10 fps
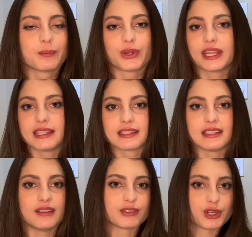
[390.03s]

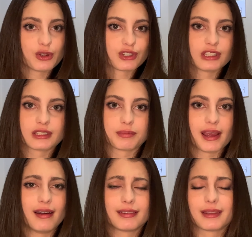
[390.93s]
preconceived notions
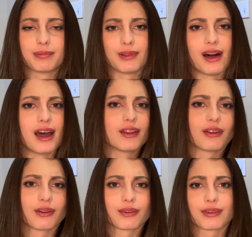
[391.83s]
about the plot
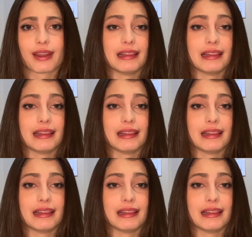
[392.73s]
or